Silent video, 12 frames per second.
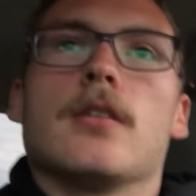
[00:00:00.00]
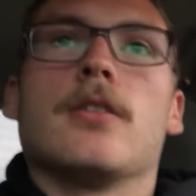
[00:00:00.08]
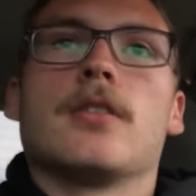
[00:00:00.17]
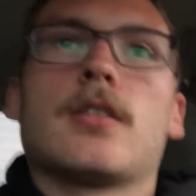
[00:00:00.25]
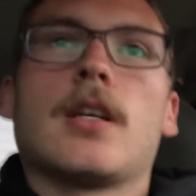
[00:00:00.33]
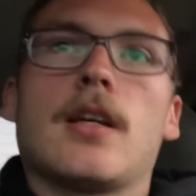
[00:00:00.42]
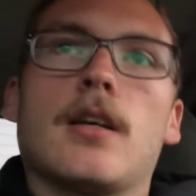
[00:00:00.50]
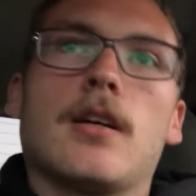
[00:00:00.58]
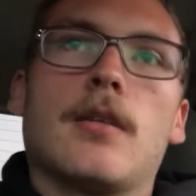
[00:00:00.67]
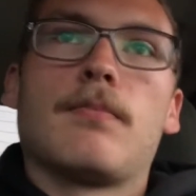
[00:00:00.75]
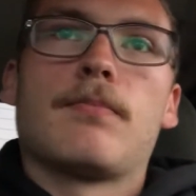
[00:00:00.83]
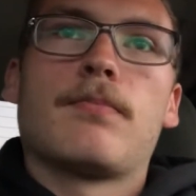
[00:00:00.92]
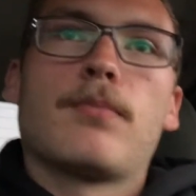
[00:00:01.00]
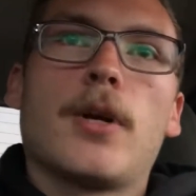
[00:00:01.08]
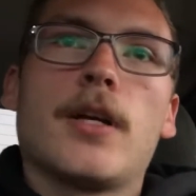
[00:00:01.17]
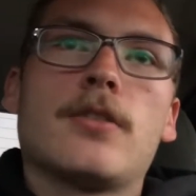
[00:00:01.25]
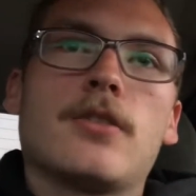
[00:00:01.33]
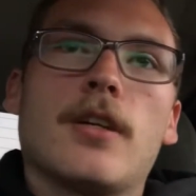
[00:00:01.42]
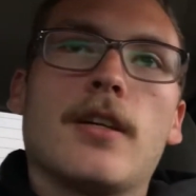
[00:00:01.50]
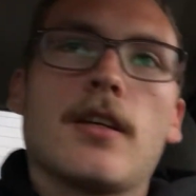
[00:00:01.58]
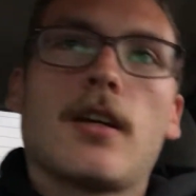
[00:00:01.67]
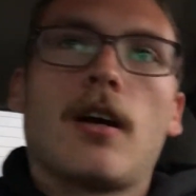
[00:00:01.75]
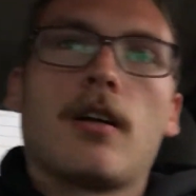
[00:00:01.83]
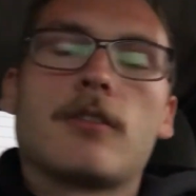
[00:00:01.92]
you just gotta pre-treat the
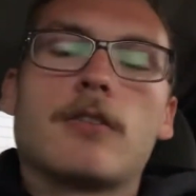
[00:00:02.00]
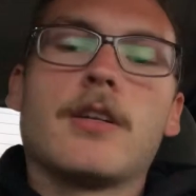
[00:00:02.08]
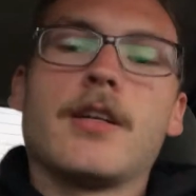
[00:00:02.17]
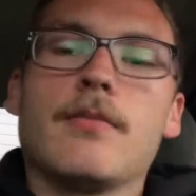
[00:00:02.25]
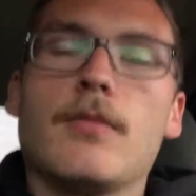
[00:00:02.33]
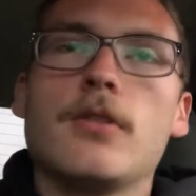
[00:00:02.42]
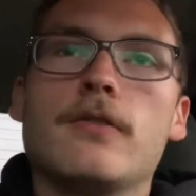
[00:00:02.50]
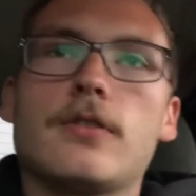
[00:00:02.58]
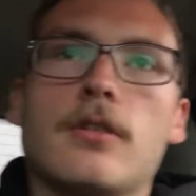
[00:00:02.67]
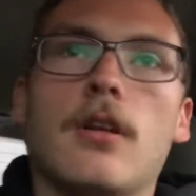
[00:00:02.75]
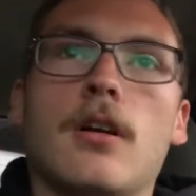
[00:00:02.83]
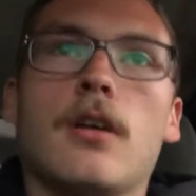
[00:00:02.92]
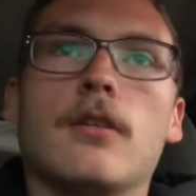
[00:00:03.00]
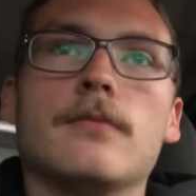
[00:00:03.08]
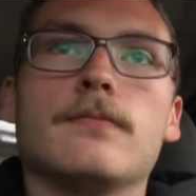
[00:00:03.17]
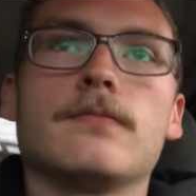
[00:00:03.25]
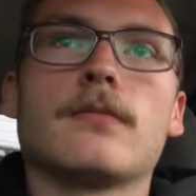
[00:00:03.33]
concrete, move slow.